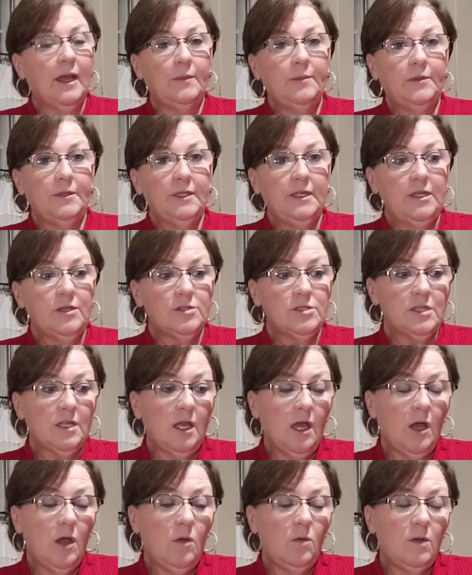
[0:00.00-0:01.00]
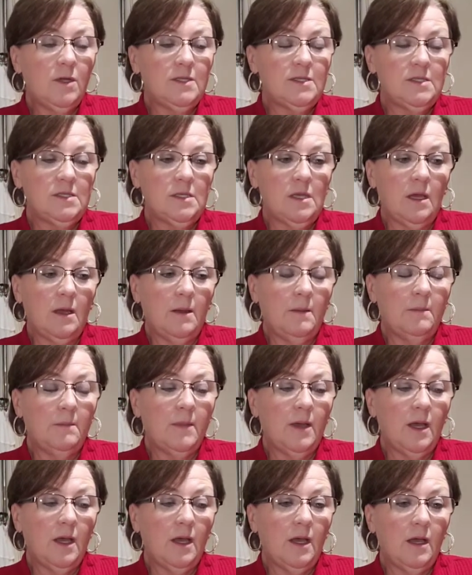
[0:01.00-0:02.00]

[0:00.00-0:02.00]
couple of years ago was some